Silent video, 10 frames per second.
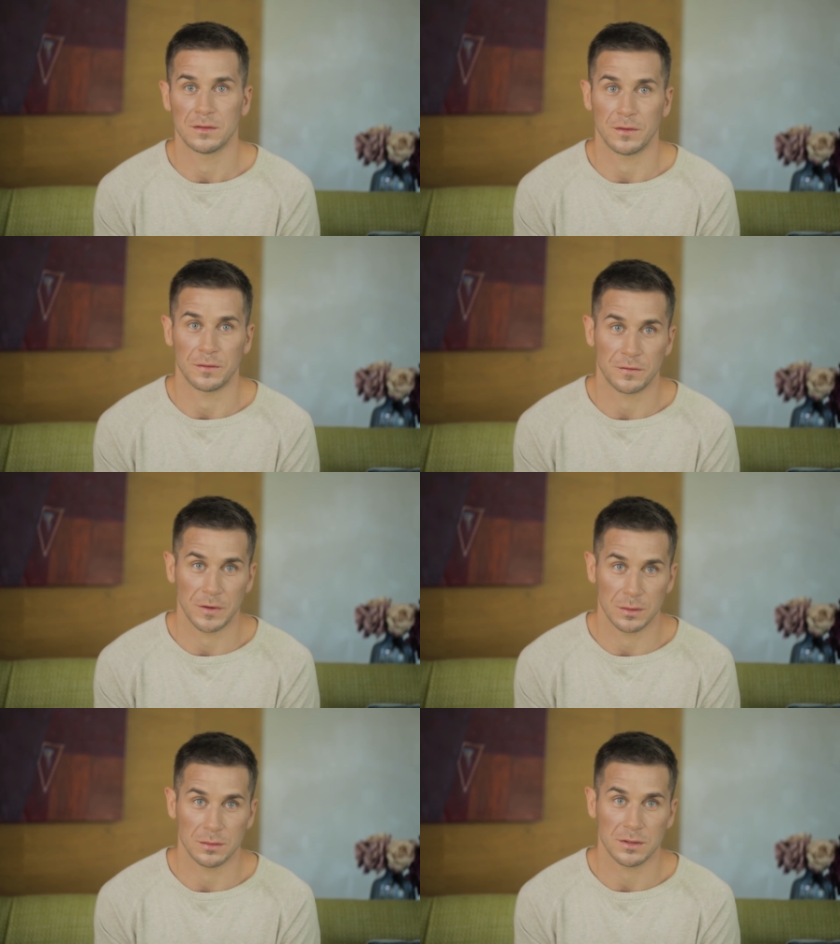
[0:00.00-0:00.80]

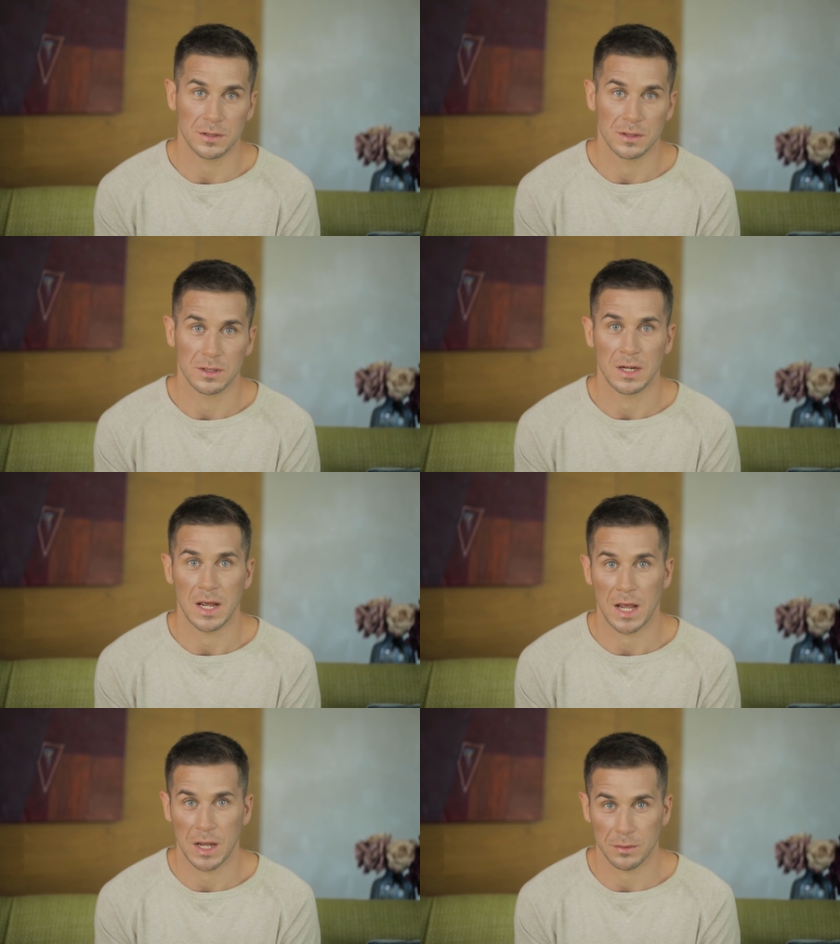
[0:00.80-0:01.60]
fulfilled,
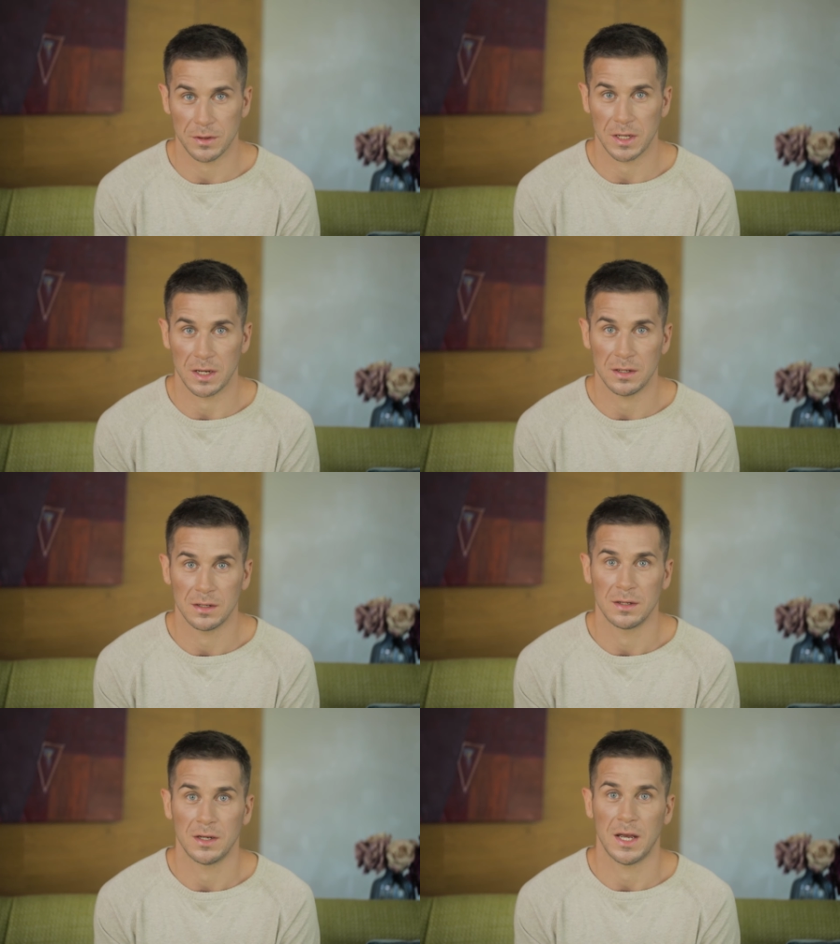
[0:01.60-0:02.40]
healthier,
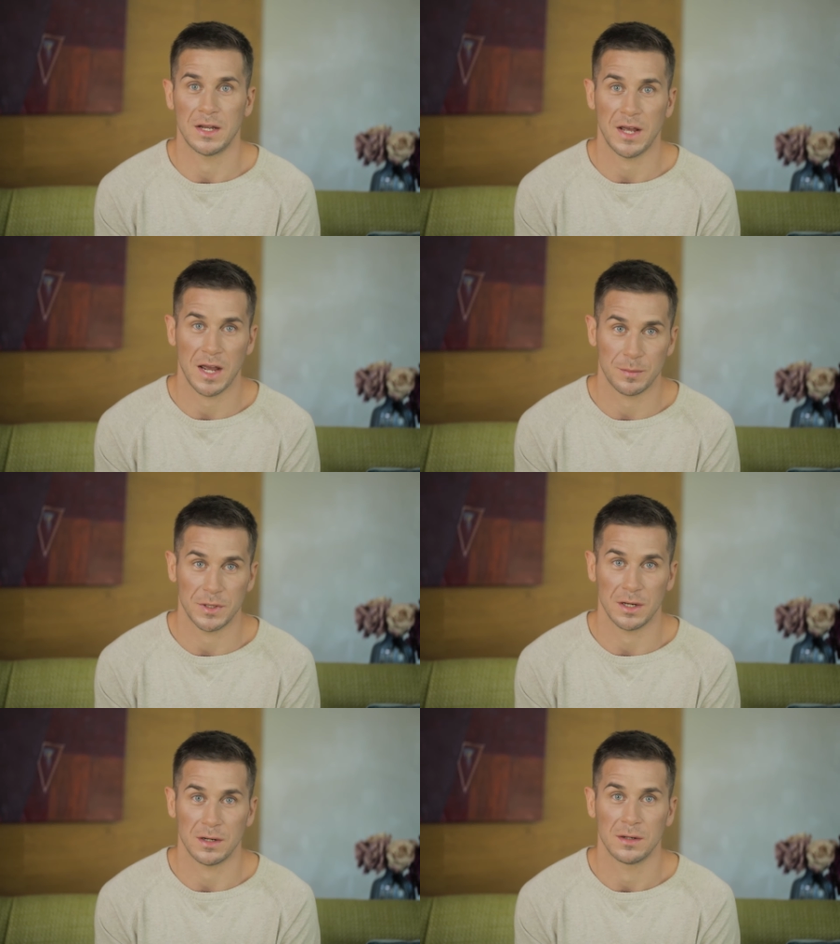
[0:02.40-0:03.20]
and
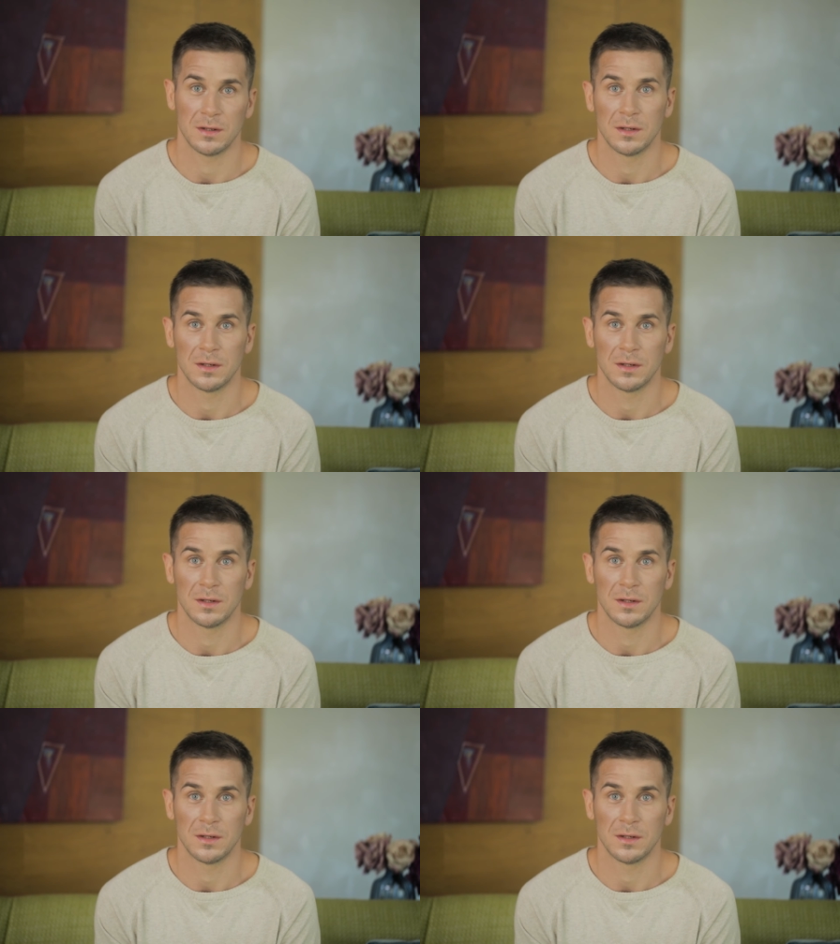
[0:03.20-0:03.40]
happier.